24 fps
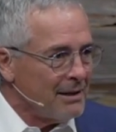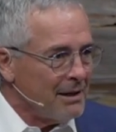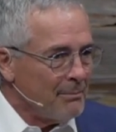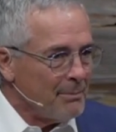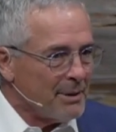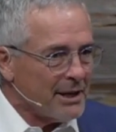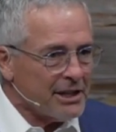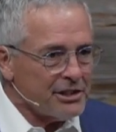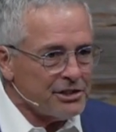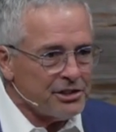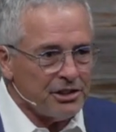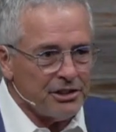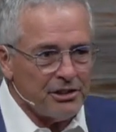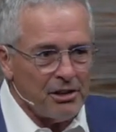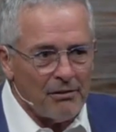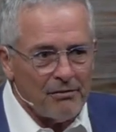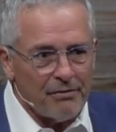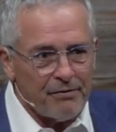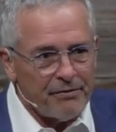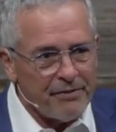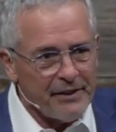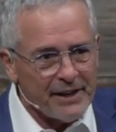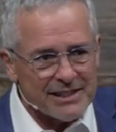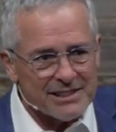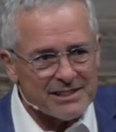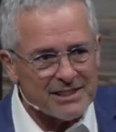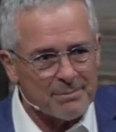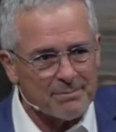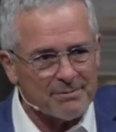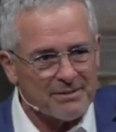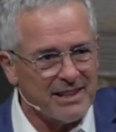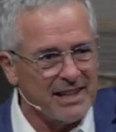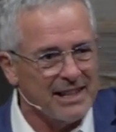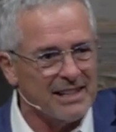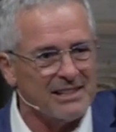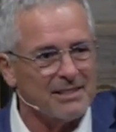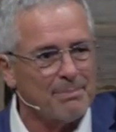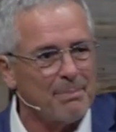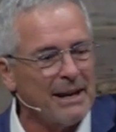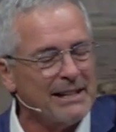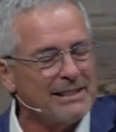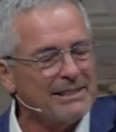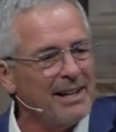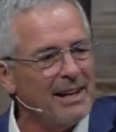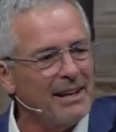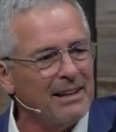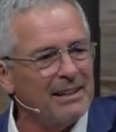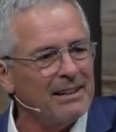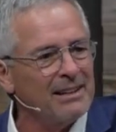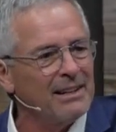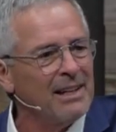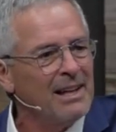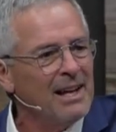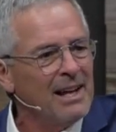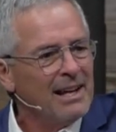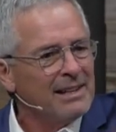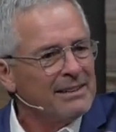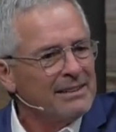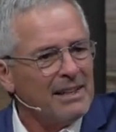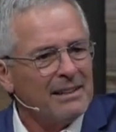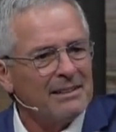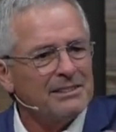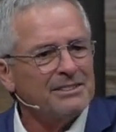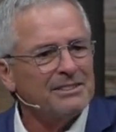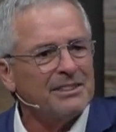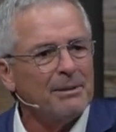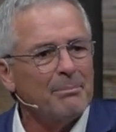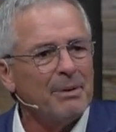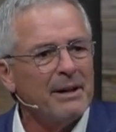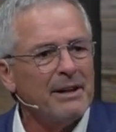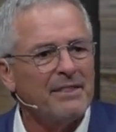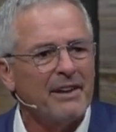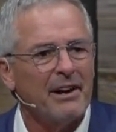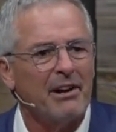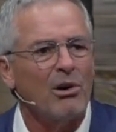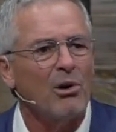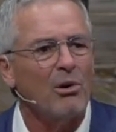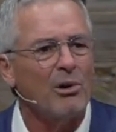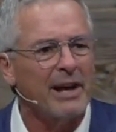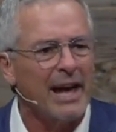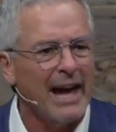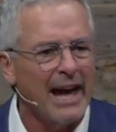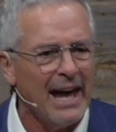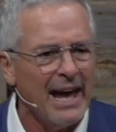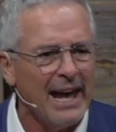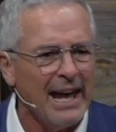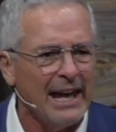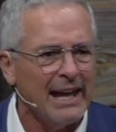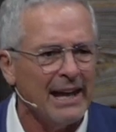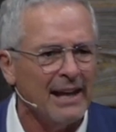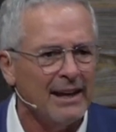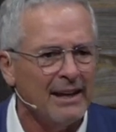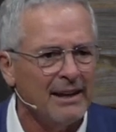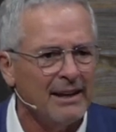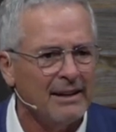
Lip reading: Because you don't fix things by telling somebody they're okay.